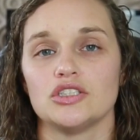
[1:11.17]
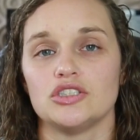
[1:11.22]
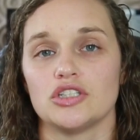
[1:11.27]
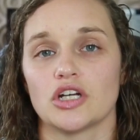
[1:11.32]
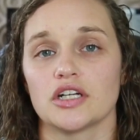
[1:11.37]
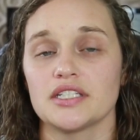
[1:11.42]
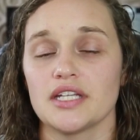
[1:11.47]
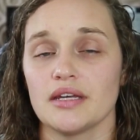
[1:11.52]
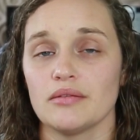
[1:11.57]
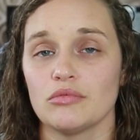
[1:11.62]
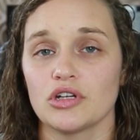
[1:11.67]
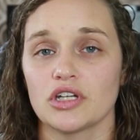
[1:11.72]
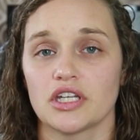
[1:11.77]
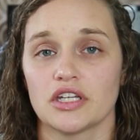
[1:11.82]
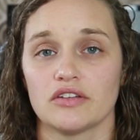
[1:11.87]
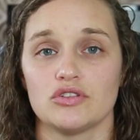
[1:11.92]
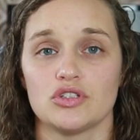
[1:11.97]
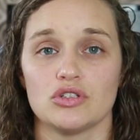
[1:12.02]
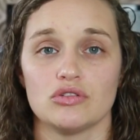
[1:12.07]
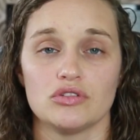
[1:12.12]
Darktable
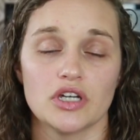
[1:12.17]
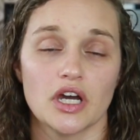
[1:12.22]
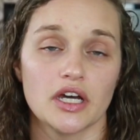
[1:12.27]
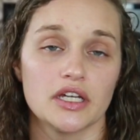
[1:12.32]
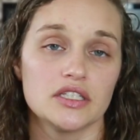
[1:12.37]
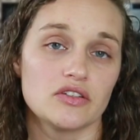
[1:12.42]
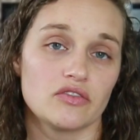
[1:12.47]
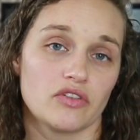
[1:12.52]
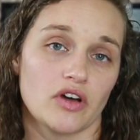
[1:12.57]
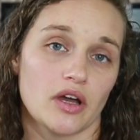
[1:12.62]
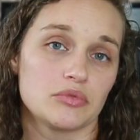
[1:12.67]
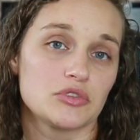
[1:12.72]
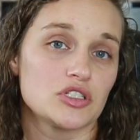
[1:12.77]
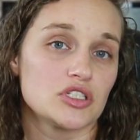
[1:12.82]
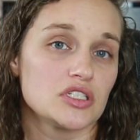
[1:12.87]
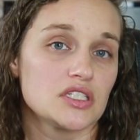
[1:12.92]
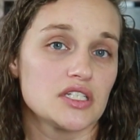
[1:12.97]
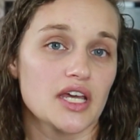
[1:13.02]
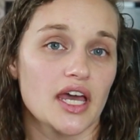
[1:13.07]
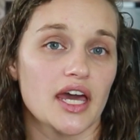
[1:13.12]
gives you tons of
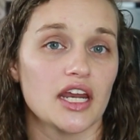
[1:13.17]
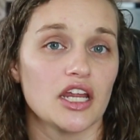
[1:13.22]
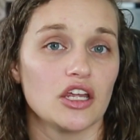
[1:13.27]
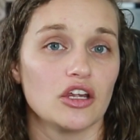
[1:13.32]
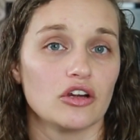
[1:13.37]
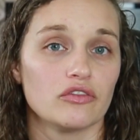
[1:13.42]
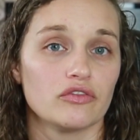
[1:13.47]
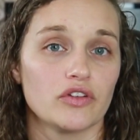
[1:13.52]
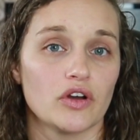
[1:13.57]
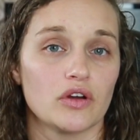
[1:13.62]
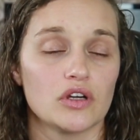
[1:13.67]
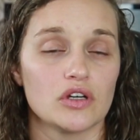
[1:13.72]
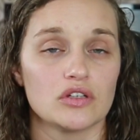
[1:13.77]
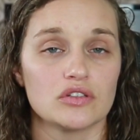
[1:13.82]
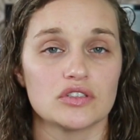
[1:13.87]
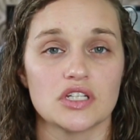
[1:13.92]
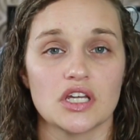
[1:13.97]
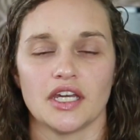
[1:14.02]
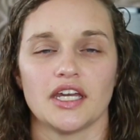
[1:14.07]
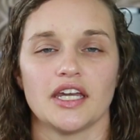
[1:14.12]
options to edit your
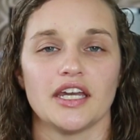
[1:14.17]
photos.